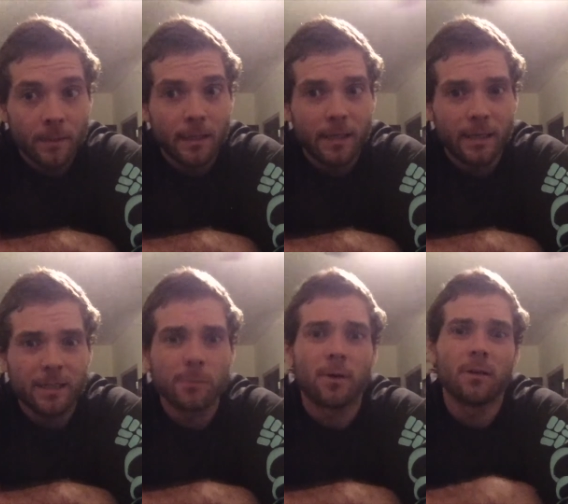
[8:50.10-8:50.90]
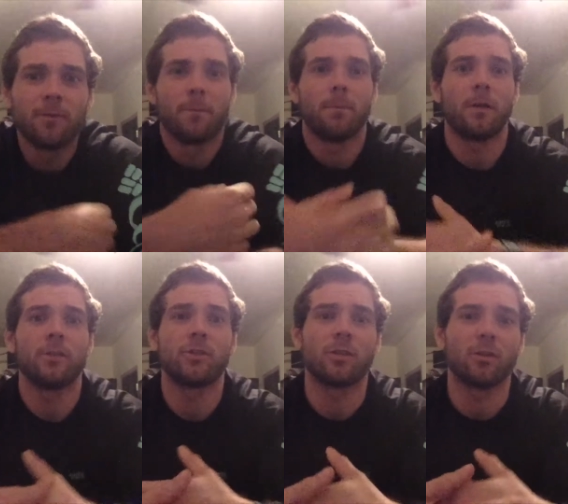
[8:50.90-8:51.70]
It is part of a
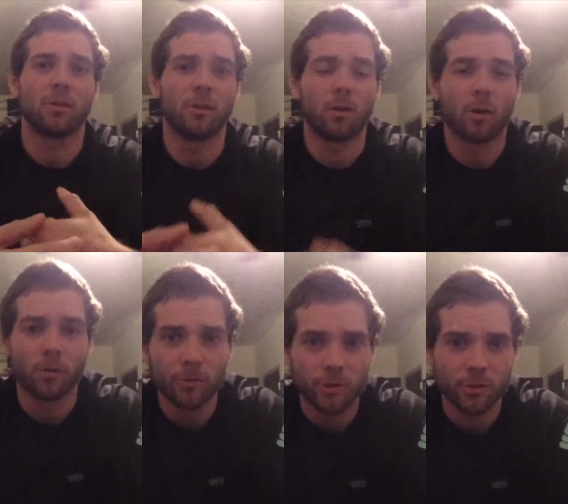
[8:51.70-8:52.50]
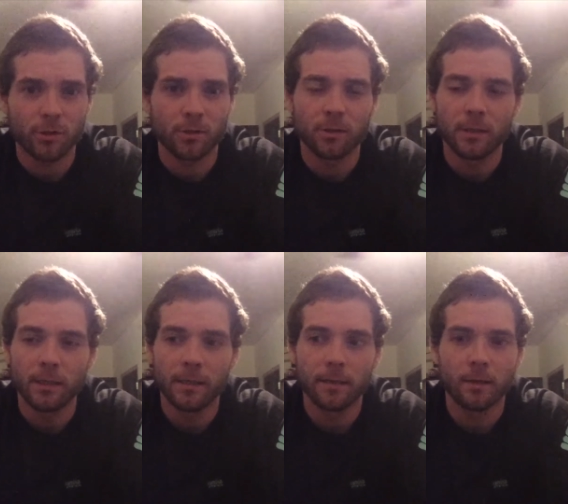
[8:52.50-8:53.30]
much larger
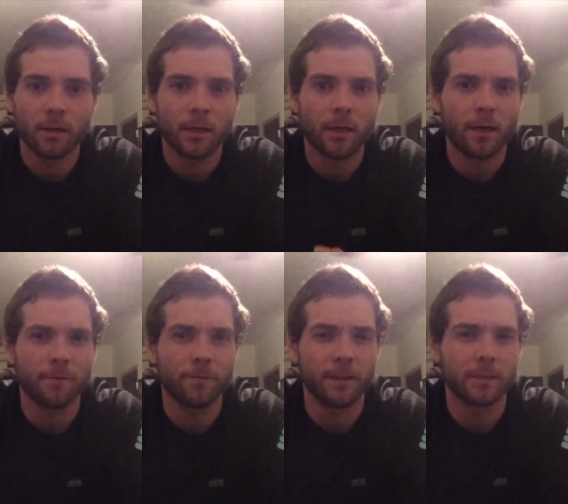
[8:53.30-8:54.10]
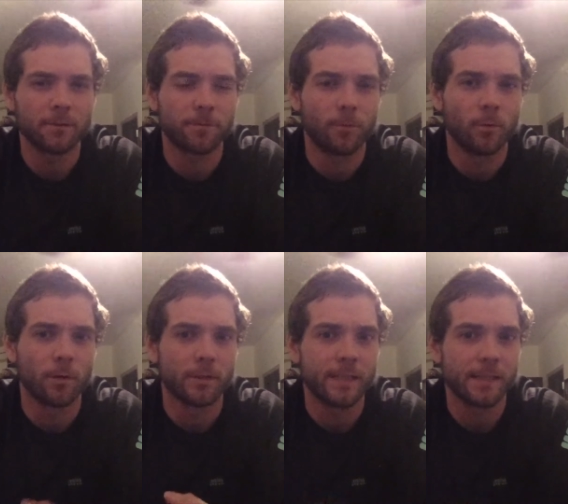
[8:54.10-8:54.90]
conflict
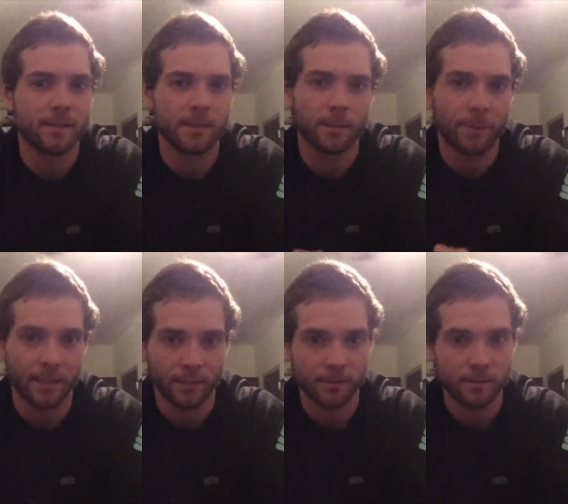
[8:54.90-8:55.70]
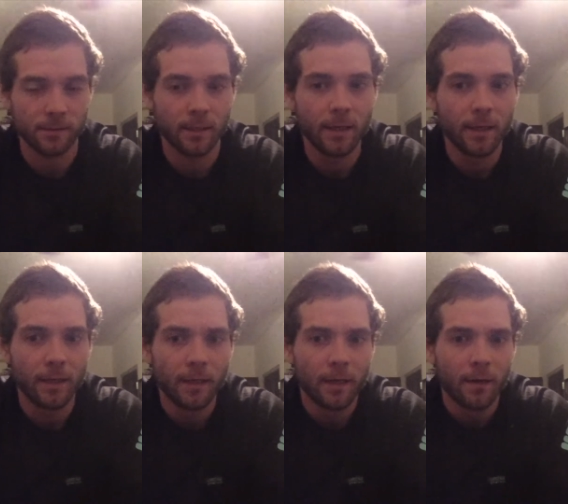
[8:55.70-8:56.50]
for Texas independence,
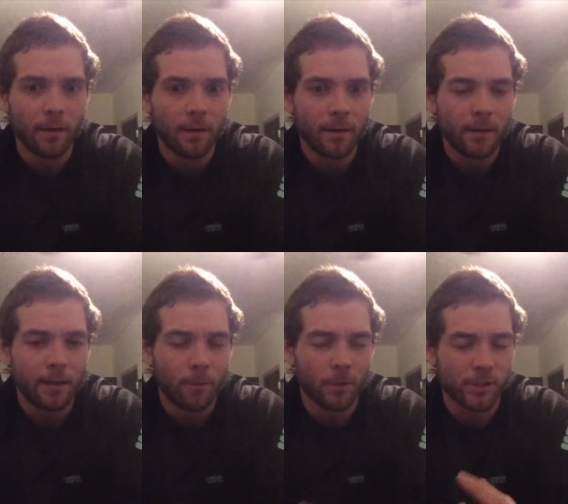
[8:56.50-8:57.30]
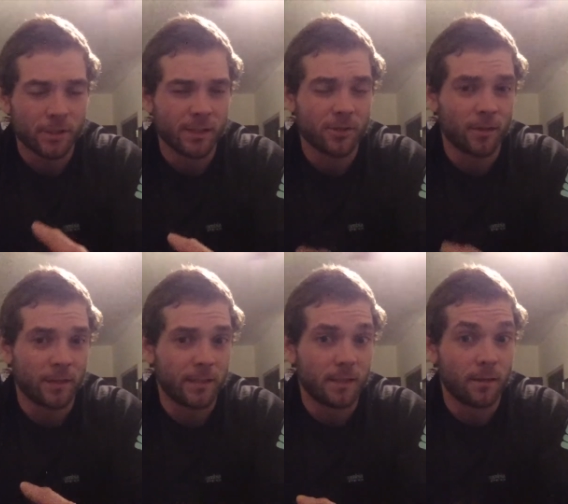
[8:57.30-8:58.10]
which is going to start in
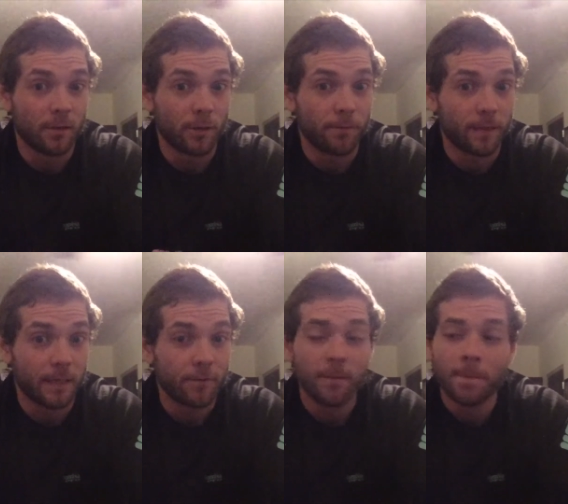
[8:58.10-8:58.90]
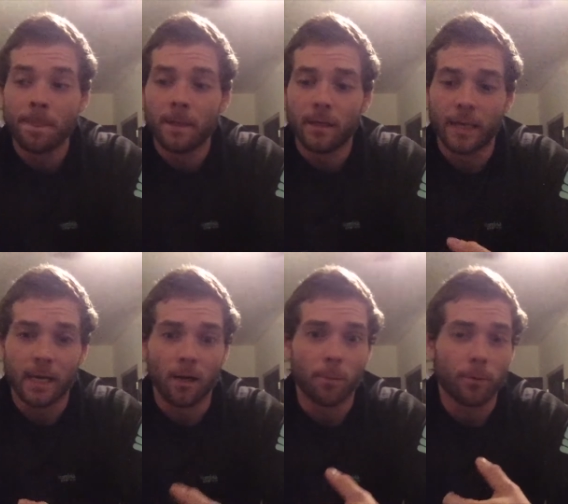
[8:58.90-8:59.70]
1835.
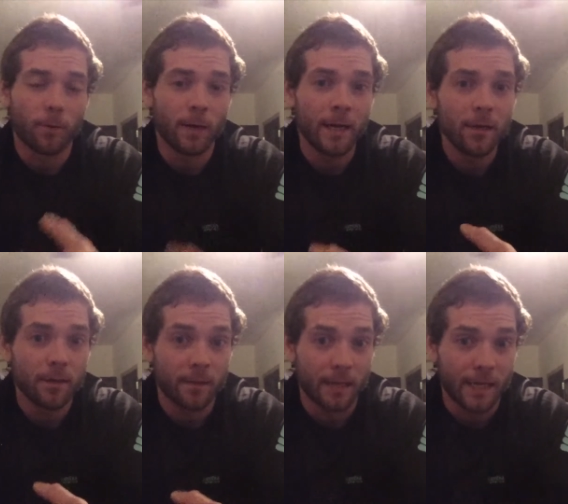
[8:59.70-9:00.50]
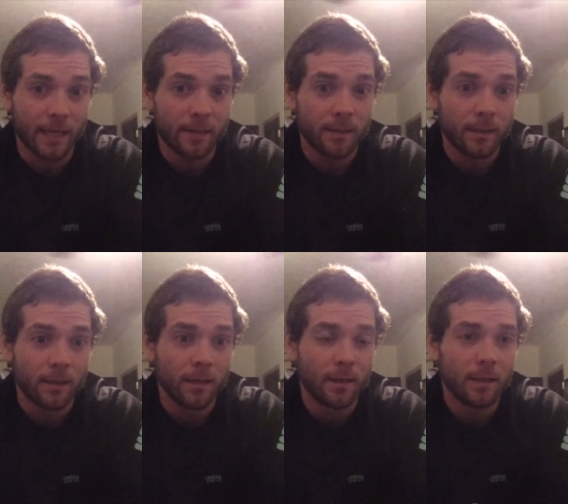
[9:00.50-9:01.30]
Now, prior to that,
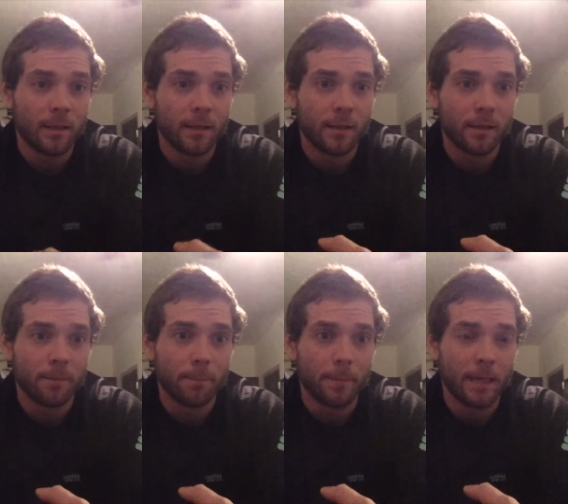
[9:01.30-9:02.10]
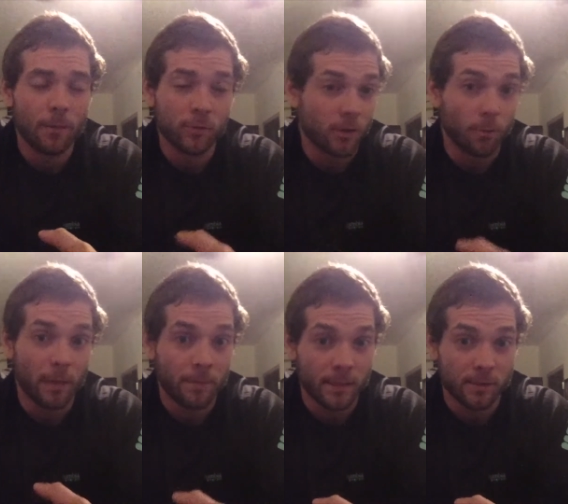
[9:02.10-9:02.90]
it was owned
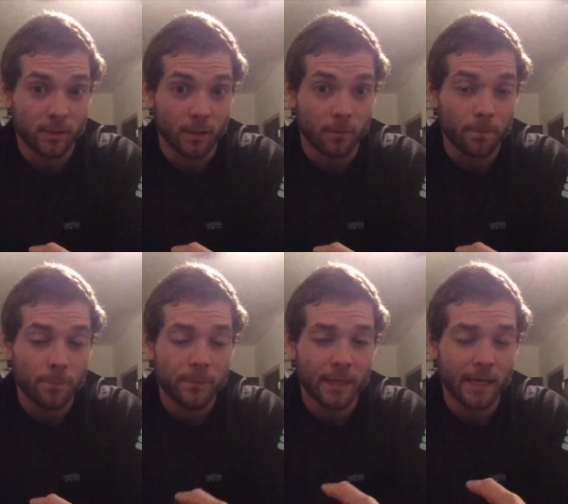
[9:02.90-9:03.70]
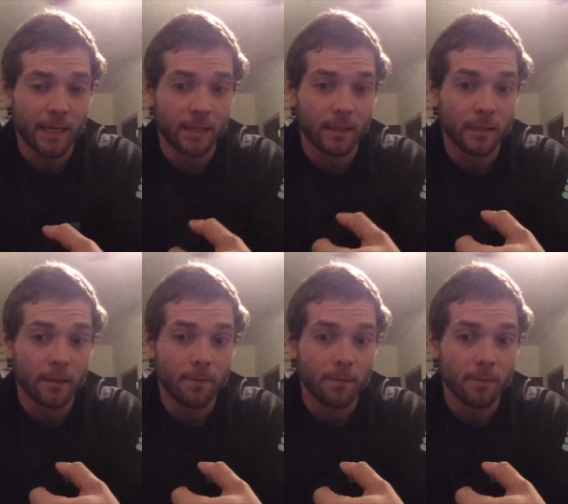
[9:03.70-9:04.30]
by Mexico. And